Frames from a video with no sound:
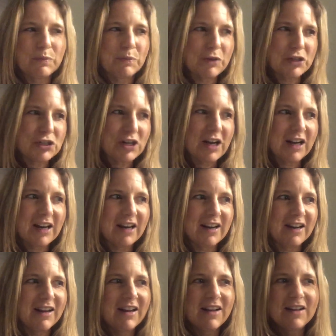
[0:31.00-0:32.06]
appreciate
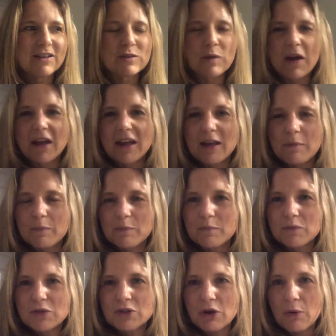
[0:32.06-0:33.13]
it. That's why I keep
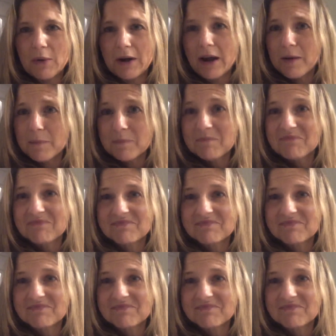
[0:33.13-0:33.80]
showing up.